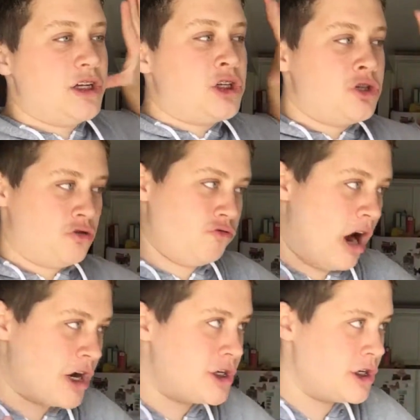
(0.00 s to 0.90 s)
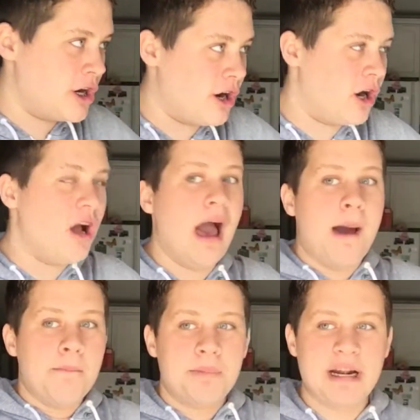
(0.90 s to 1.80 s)
structure,
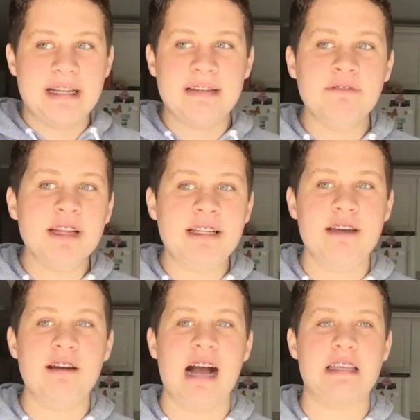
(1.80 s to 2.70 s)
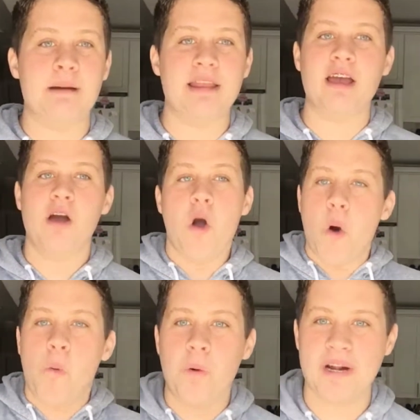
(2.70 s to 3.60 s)
but I didn't really tell you guys about like
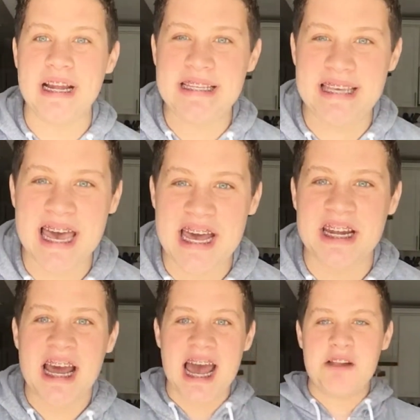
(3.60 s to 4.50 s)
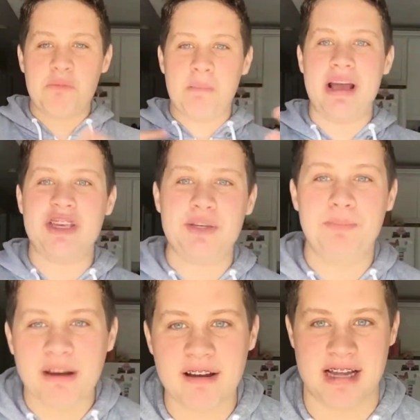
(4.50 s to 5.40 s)
what I did and what my
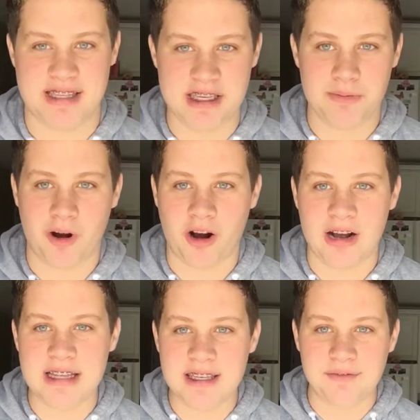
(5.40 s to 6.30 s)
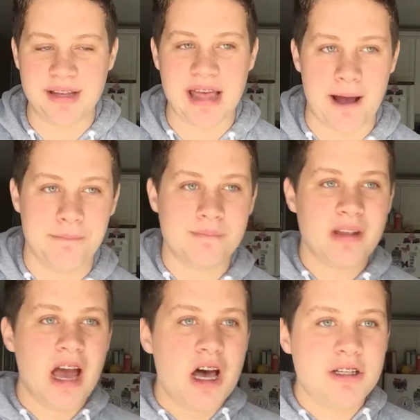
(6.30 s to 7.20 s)
experiences were and stuff like that.
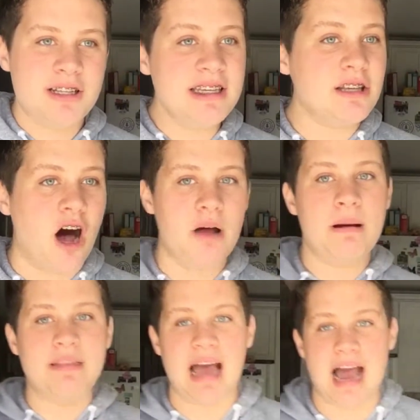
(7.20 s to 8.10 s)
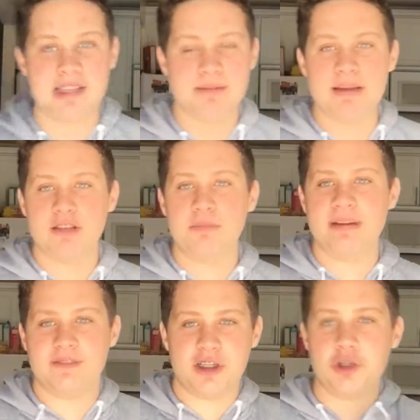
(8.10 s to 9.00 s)
So this is all about that. It's gonna be a little bit
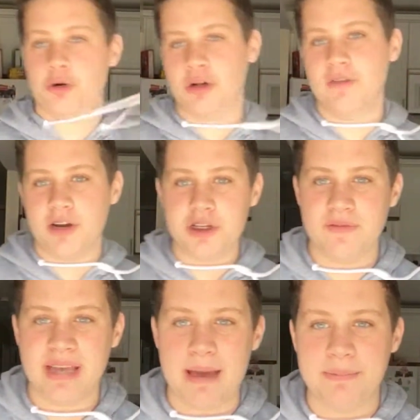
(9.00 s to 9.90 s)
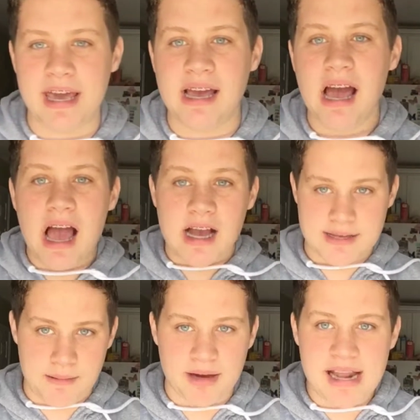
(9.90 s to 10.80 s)
of a shorter version of the camp thing
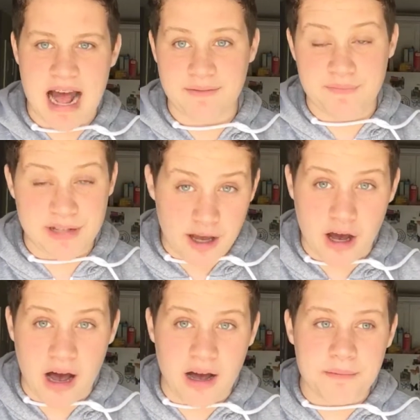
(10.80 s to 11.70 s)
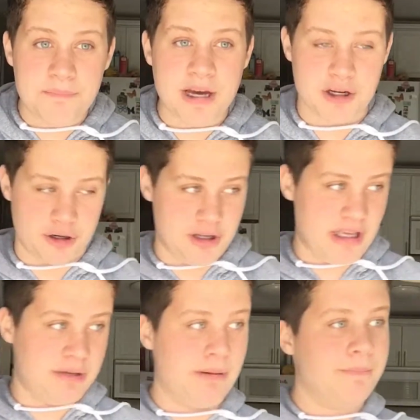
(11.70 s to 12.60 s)
because I'm not gonna add pictures to
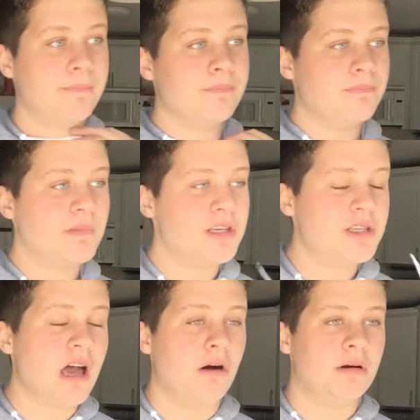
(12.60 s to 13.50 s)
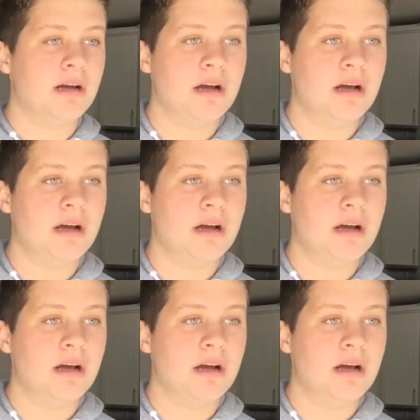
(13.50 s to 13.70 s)
this one. So